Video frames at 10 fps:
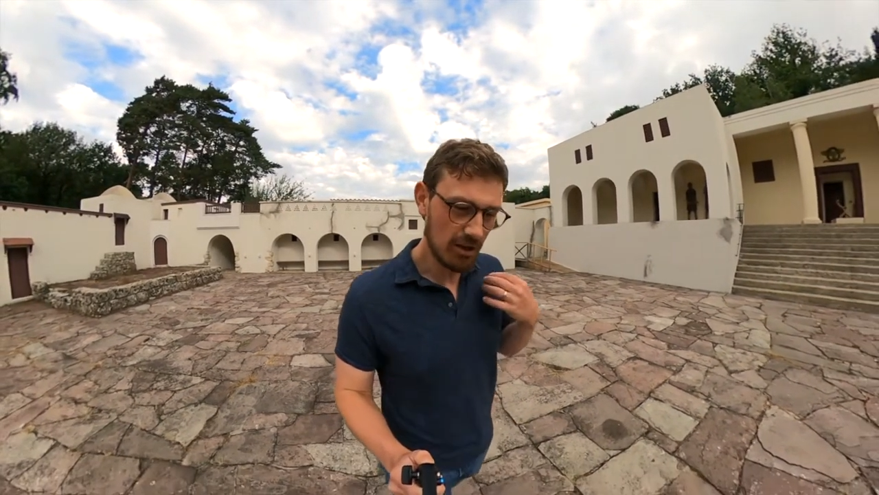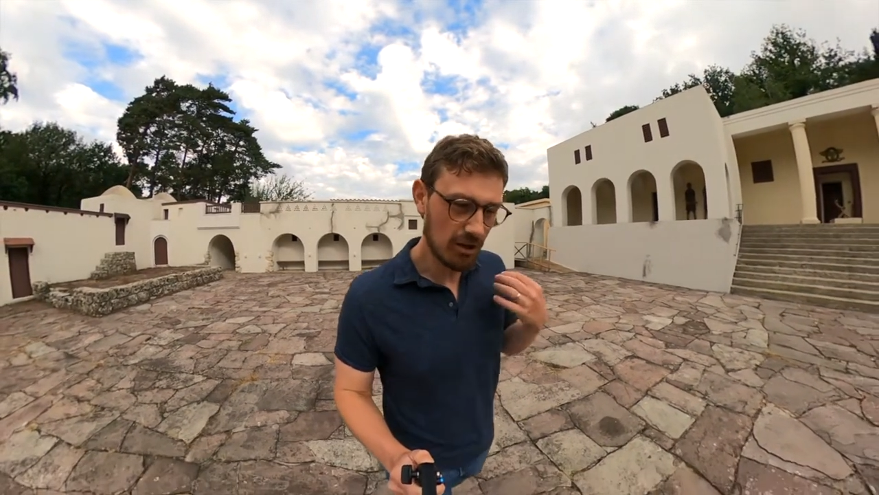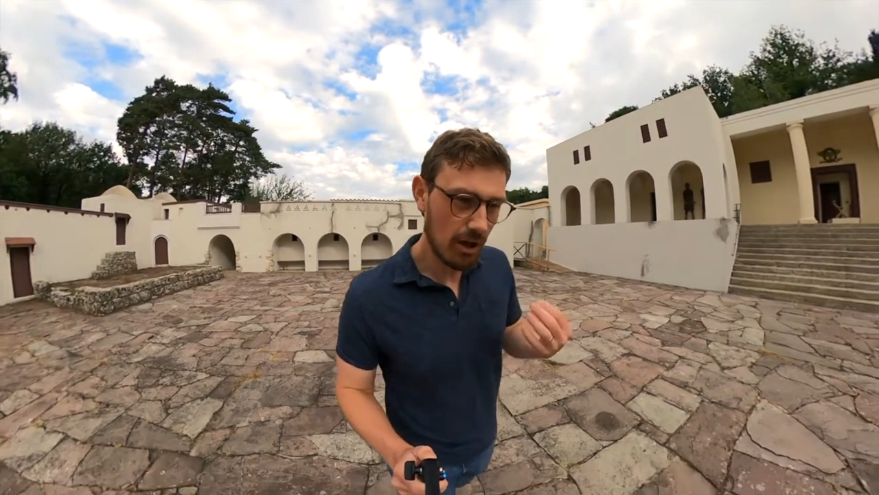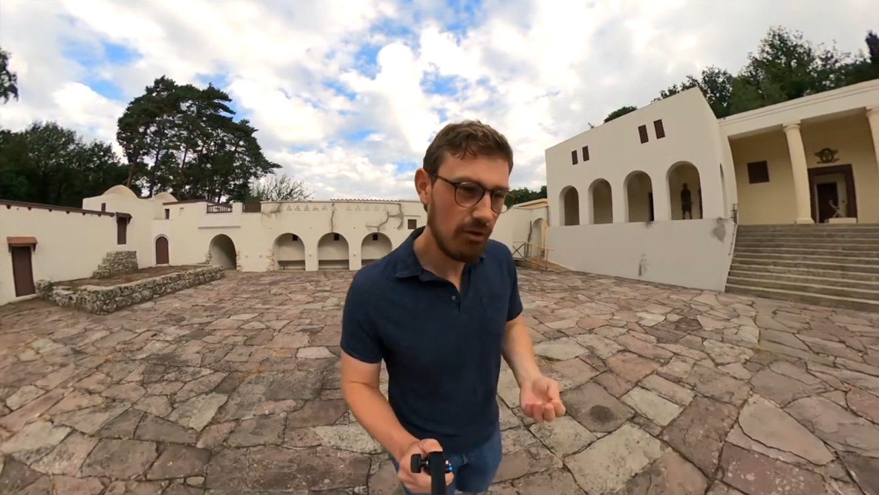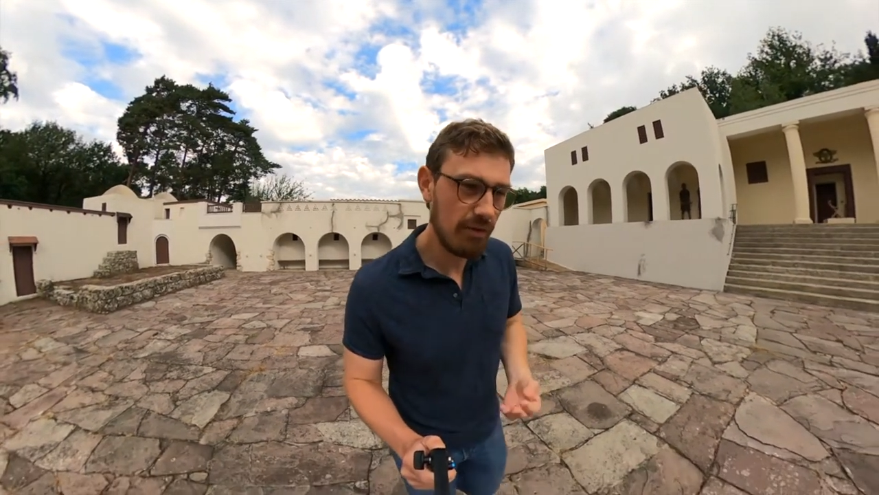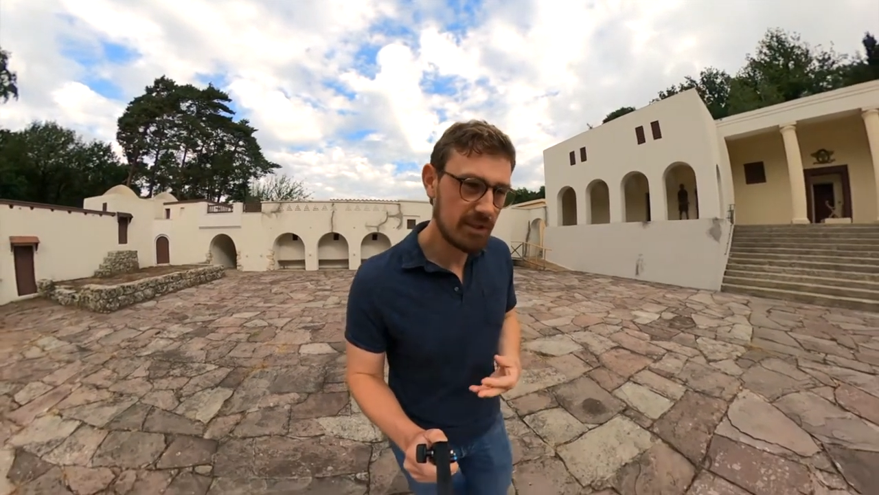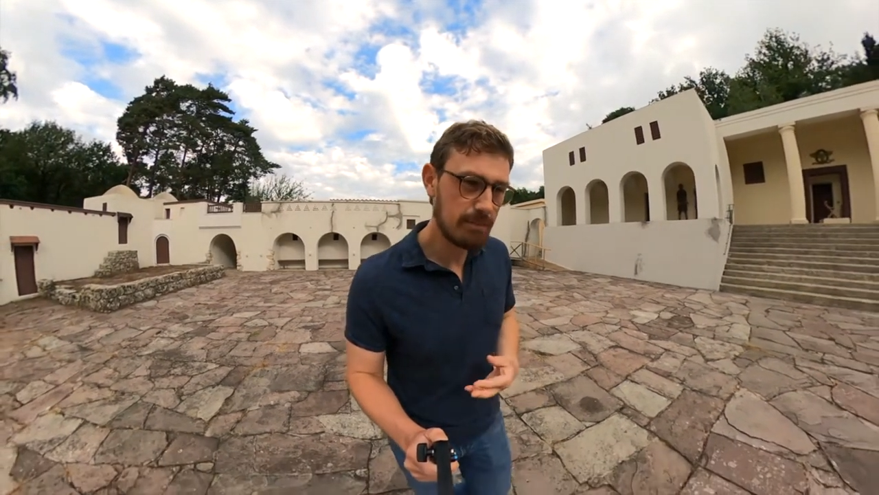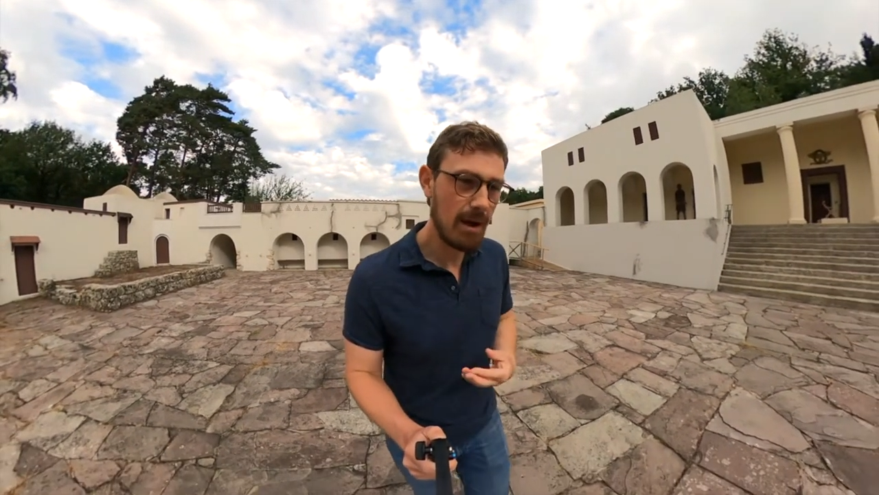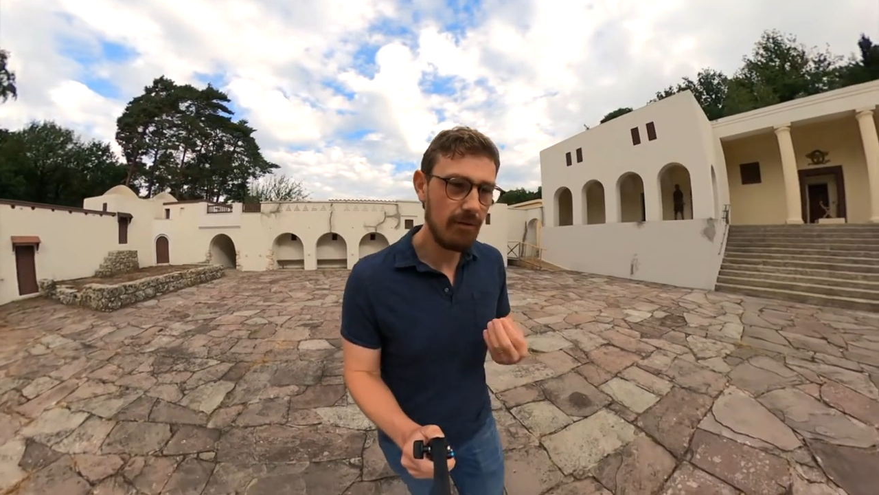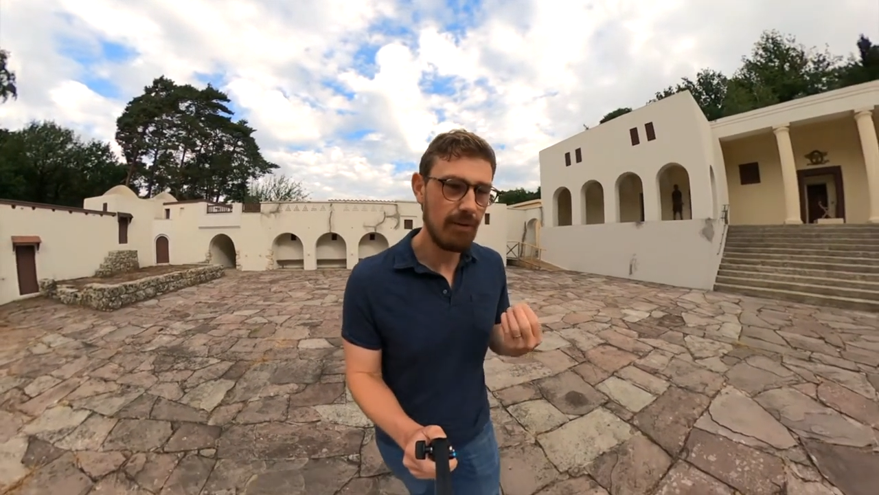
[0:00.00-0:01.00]
clothing's
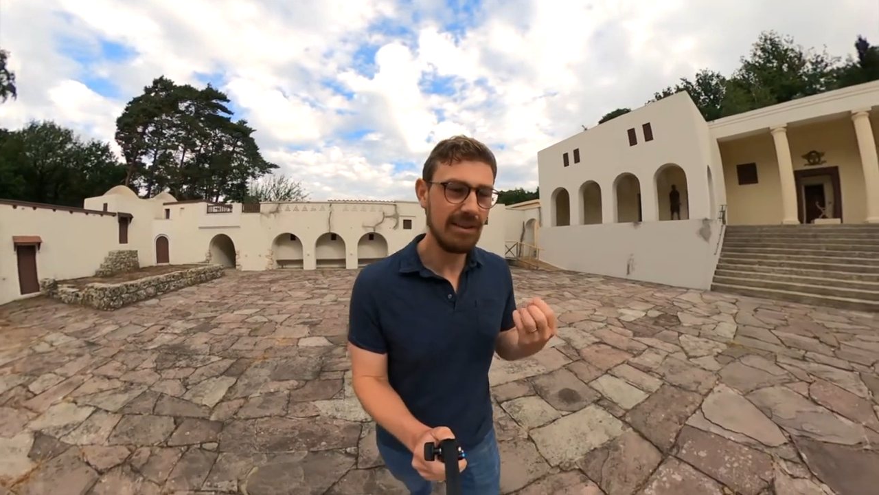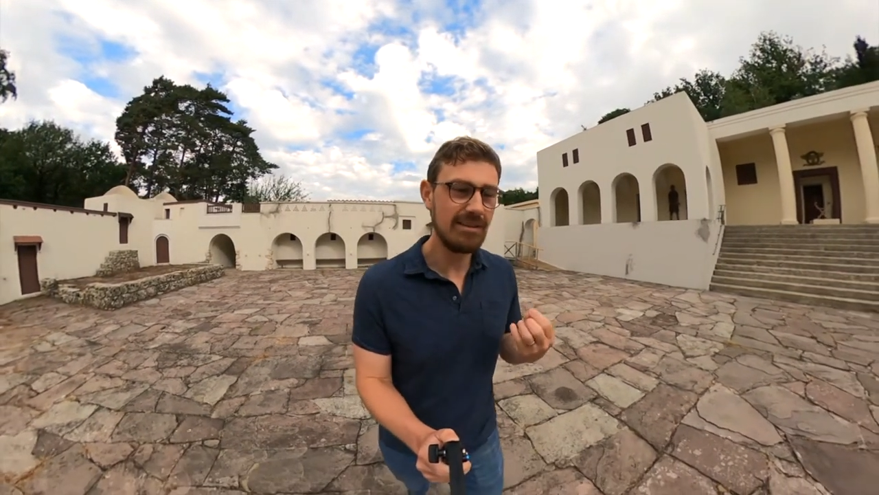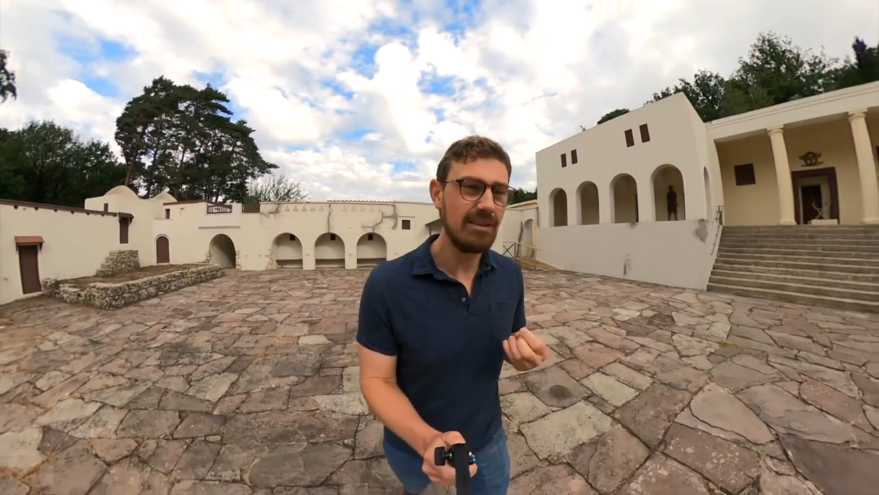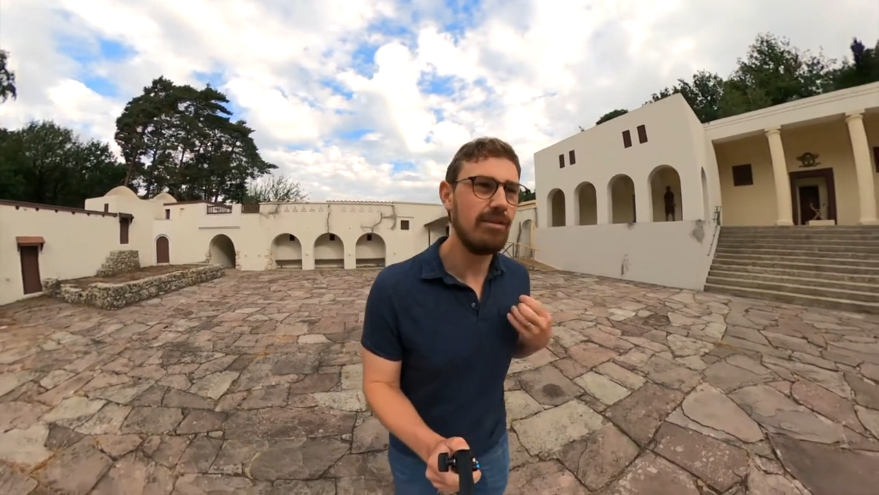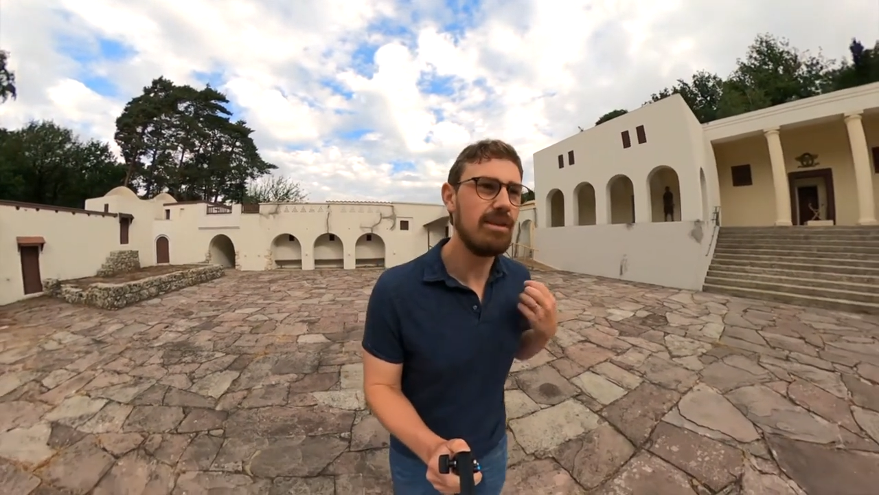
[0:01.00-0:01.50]
perfect, you know,